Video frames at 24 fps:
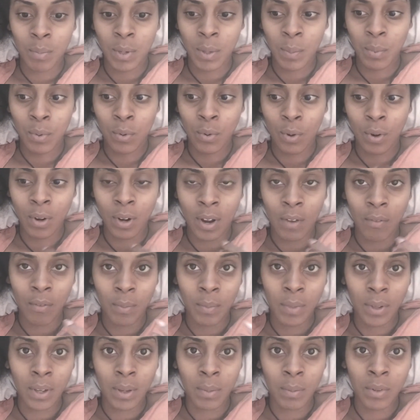People who are not from
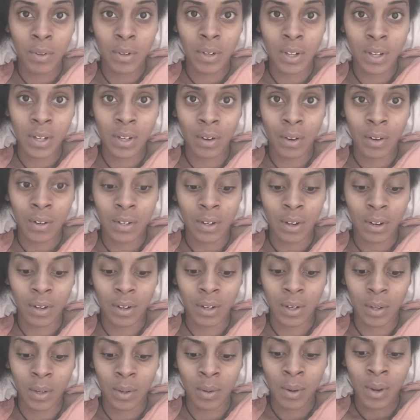the community are
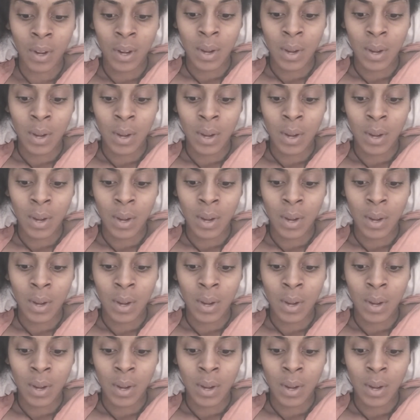targeted.